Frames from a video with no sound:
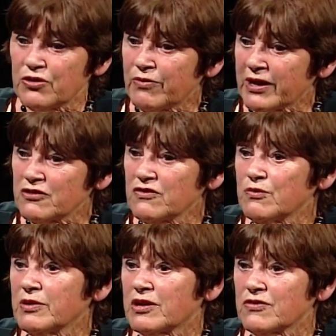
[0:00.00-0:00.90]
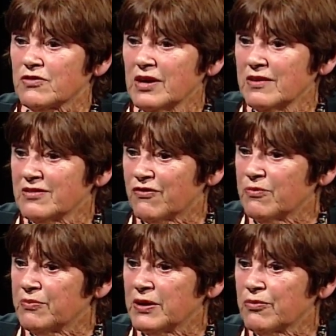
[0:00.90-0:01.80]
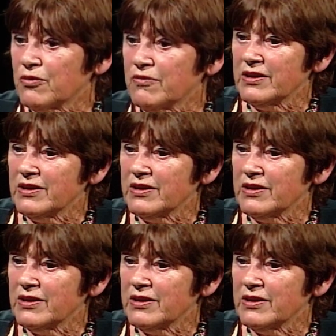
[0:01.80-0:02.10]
directions, we ask different people,